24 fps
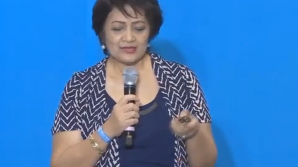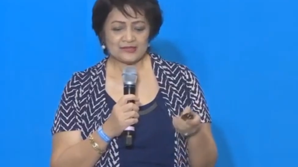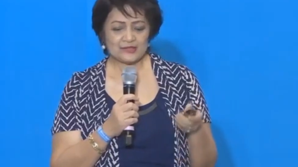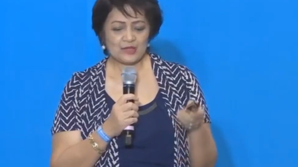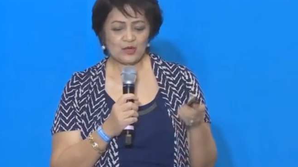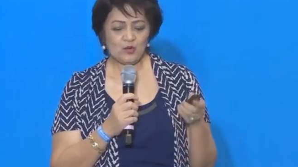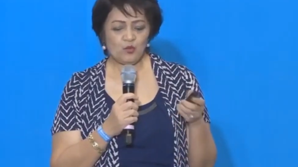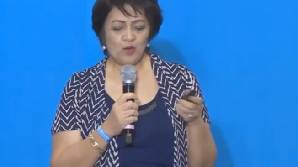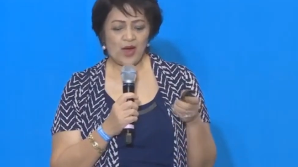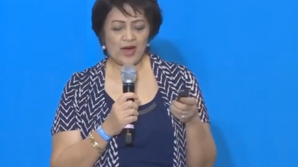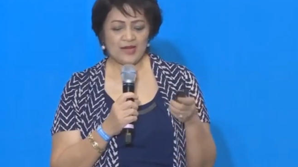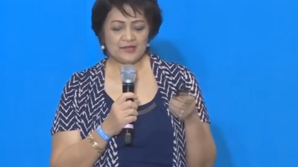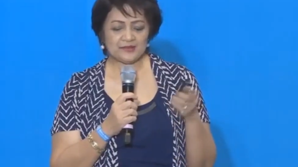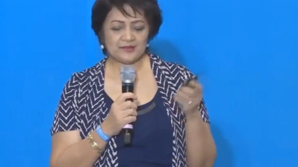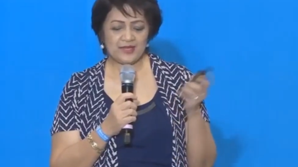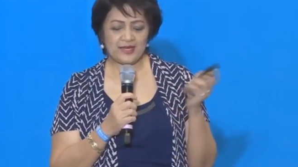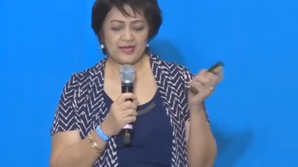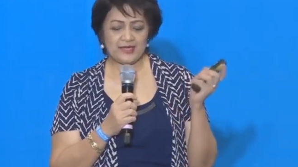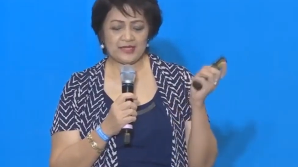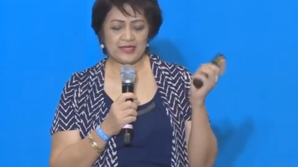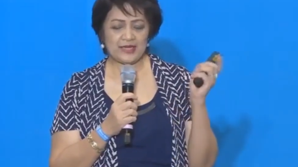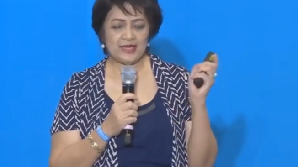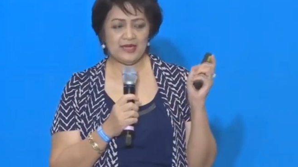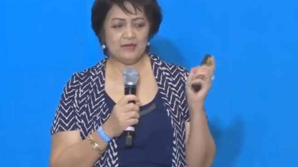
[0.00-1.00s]
So why
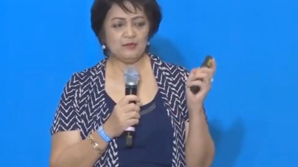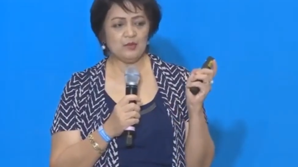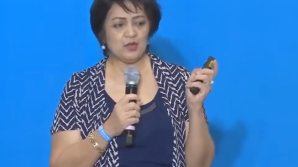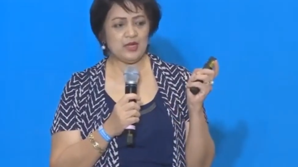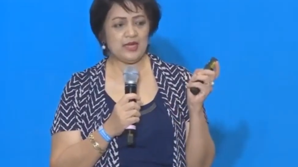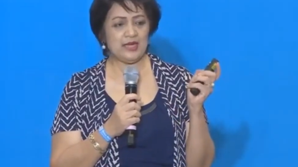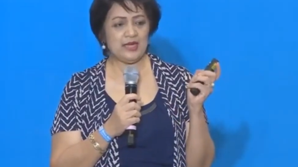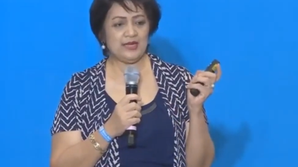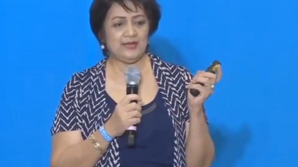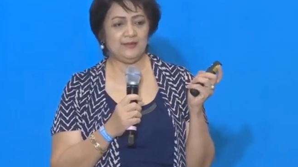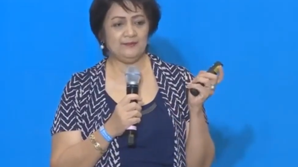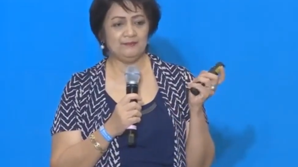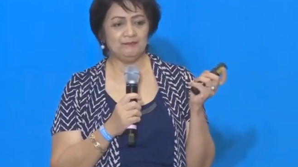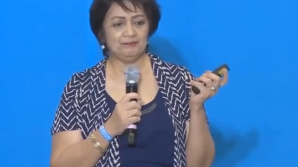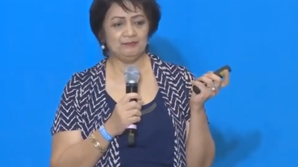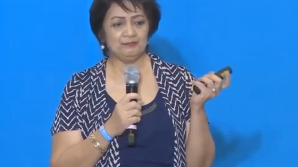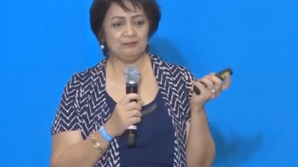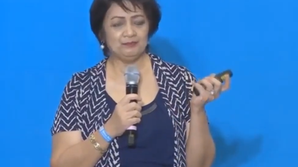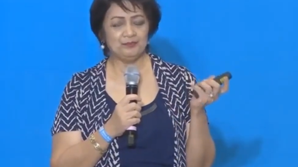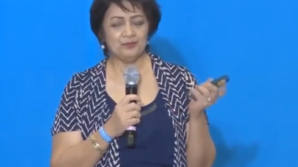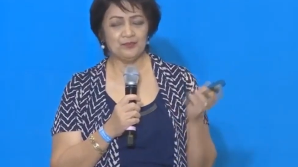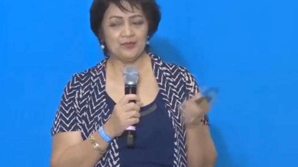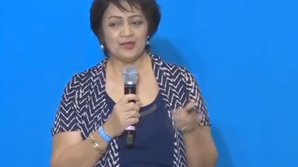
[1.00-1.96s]
take HemoHIM?